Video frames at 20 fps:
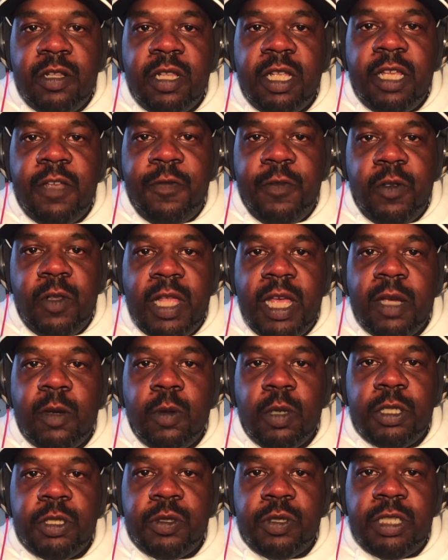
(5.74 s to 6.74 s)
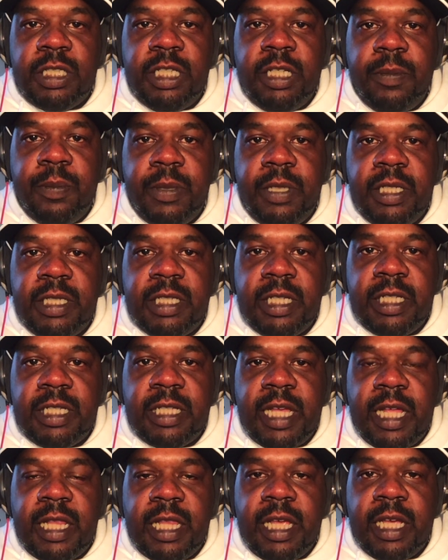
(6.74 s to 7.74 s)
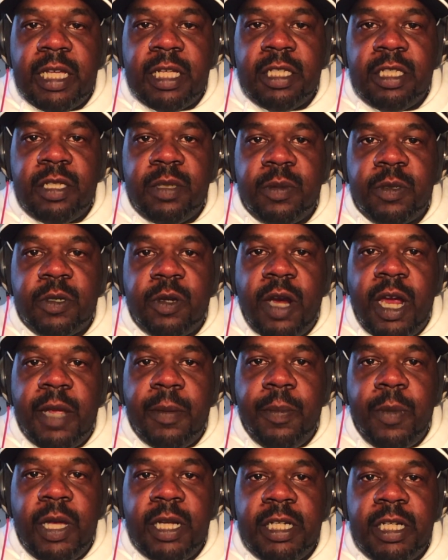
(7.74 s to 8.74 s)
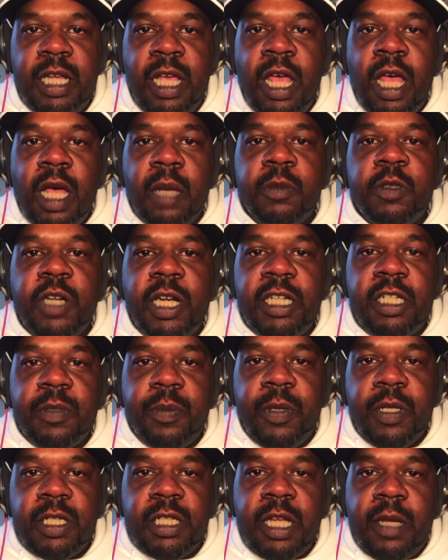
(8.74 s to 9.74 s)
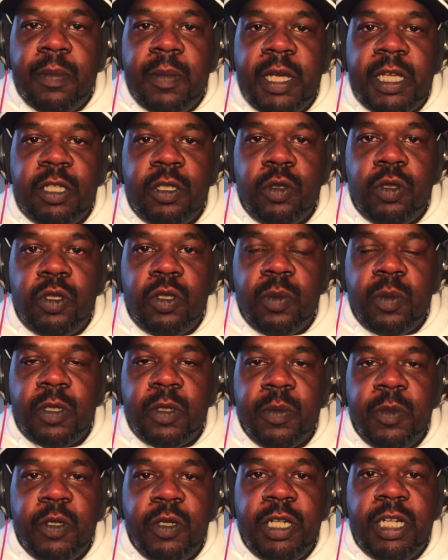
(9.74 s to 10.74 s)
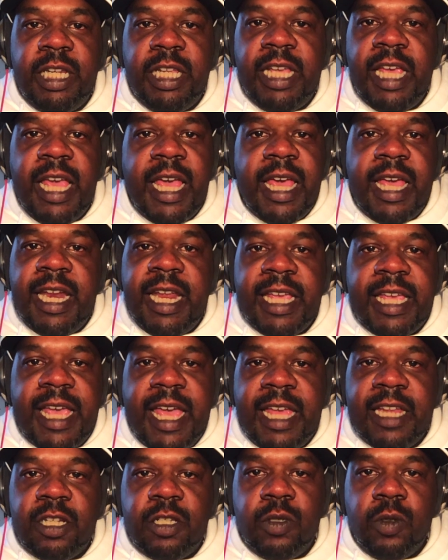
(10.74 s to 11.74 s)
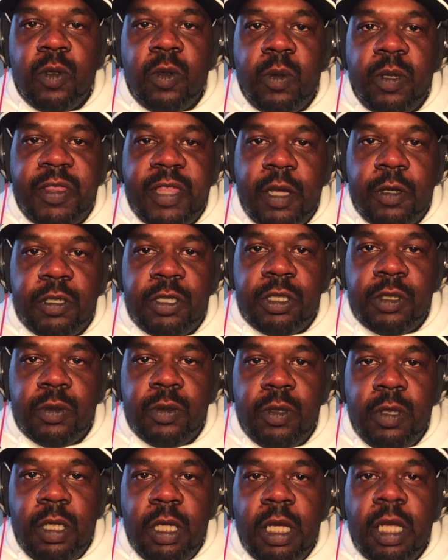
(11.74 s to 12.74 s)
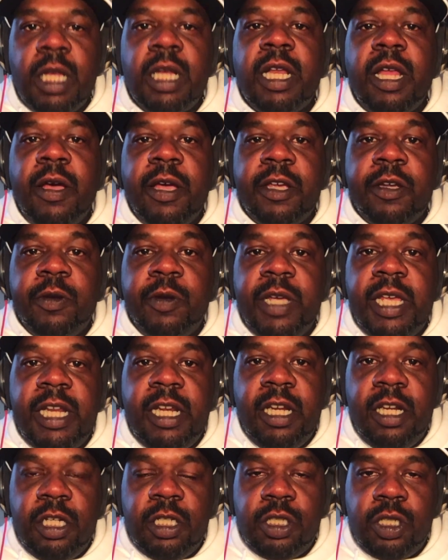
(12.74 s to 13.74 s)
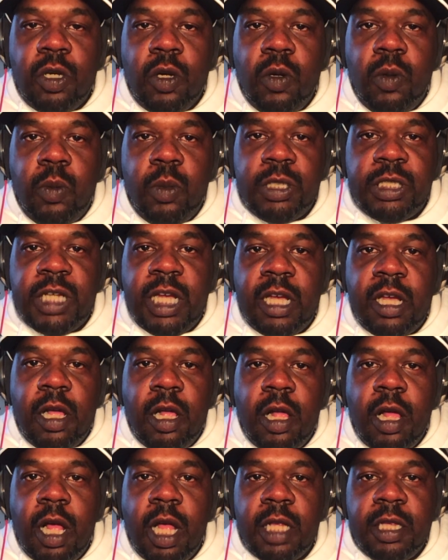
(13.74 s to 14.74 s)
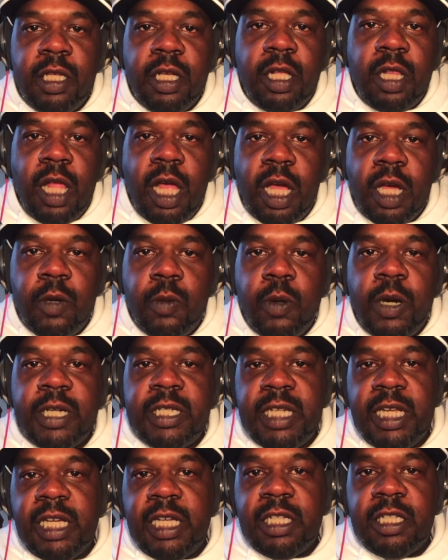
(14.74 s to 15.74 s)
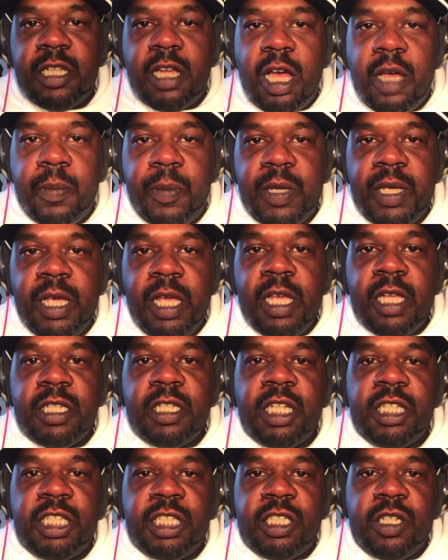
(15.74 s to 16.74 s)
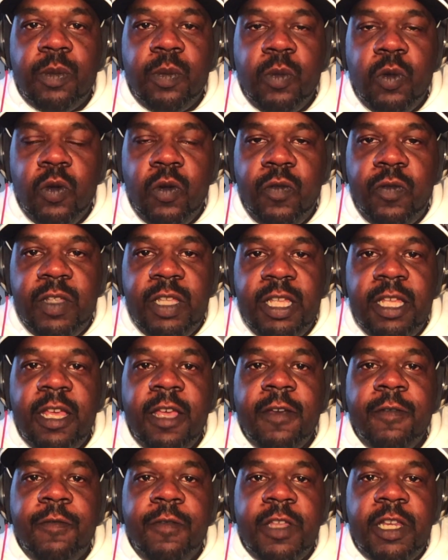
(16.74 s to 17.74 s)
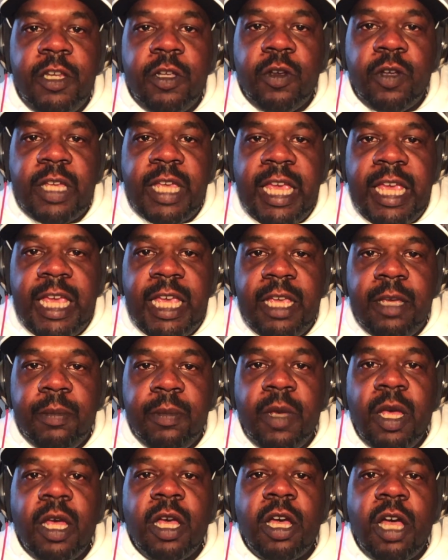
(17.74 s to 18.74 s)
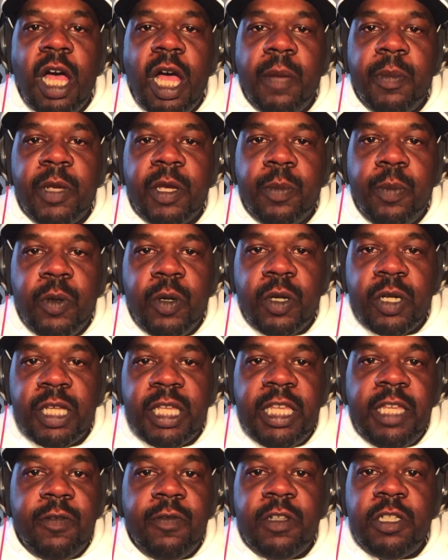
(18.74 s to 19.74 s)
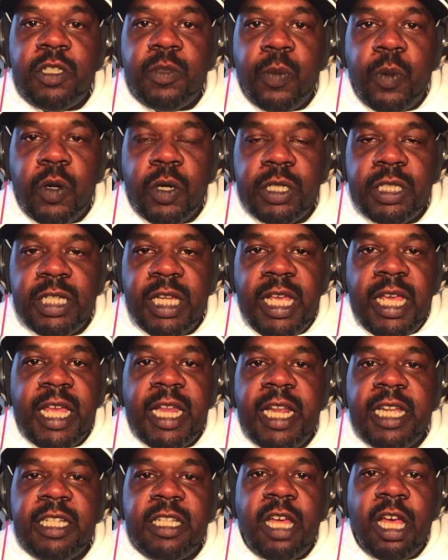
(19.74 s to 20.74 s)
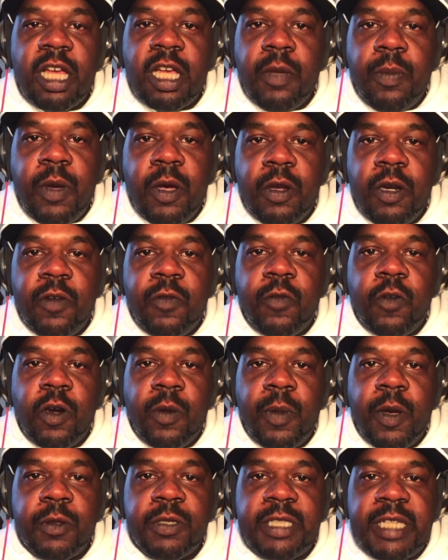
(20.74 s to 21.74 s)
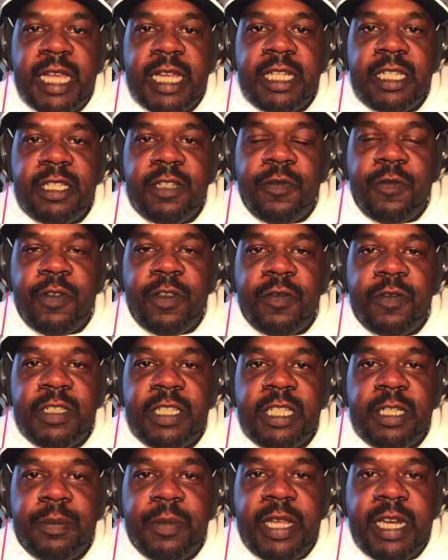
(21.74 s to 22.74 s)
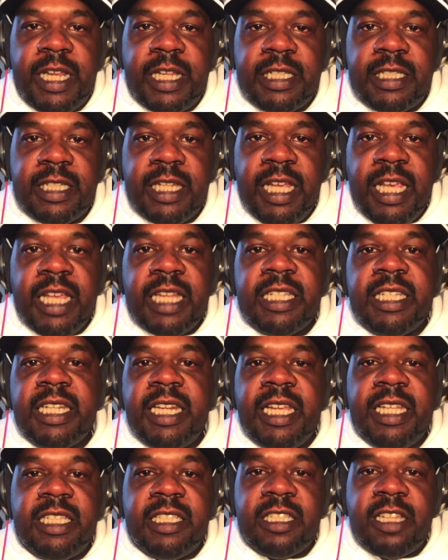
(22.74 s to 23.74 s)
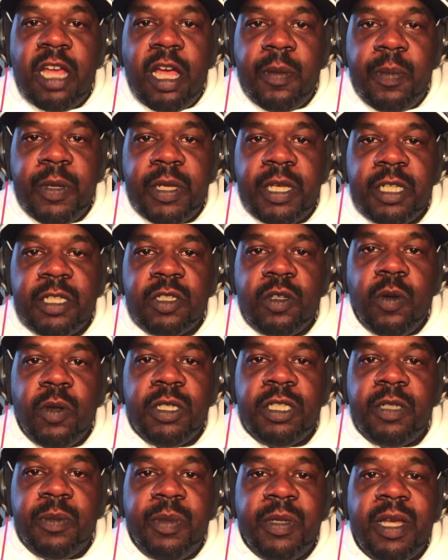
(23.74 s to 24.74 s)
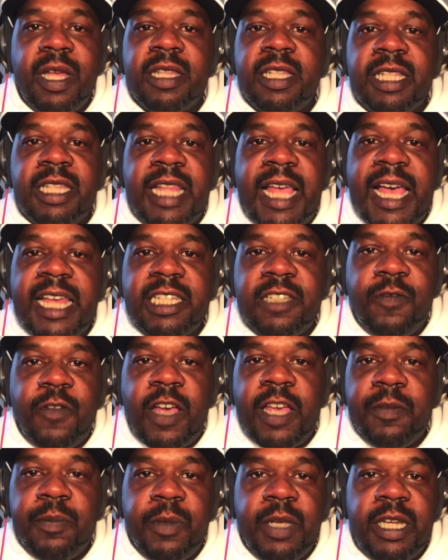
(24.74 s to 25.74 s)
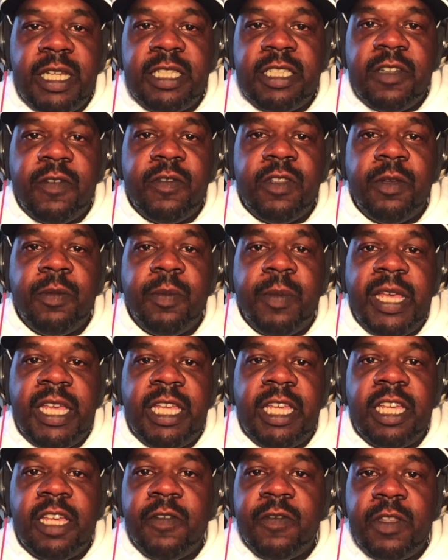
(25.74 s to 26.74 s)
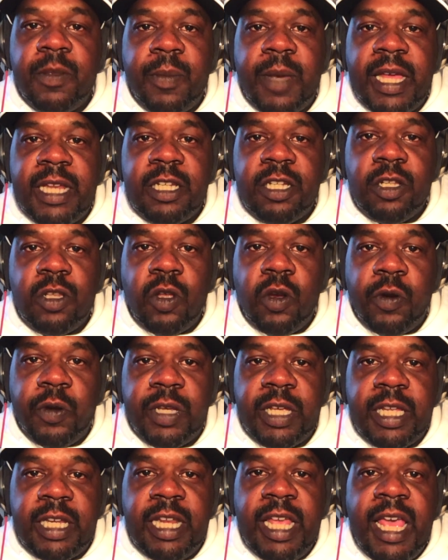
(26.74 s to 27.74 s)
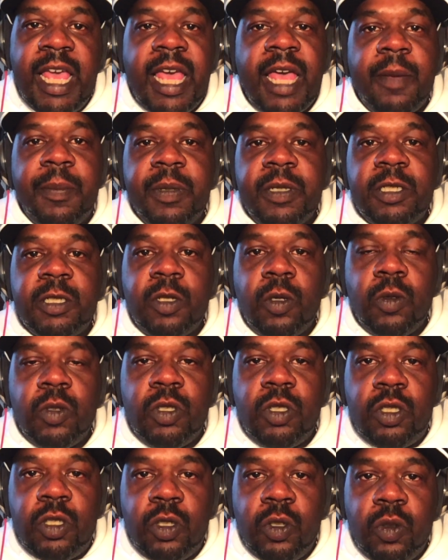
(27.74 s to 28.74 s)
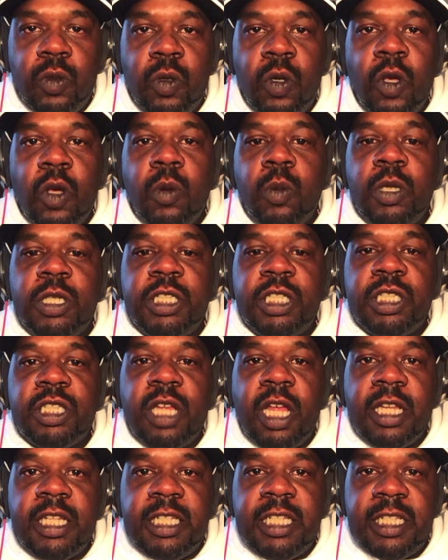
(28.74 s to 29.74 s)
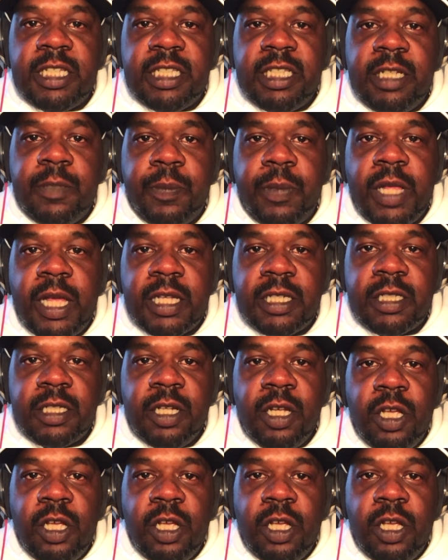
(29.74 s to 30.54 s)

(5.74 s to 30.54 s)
If you like what you see, please hit that like and subscribe button. I'm trying to build up my YouTube community, and I can't do it without you. Now, I created a show, which I call On the Clock, where I take a topic such as a movie, video game, comic book, even sports, and I talk about it for about 10 to 15 minutes. Today's topic is going to be on the last 5 minutes of The Making of the Mandalorian, Episode 2, which is on Disney Plus.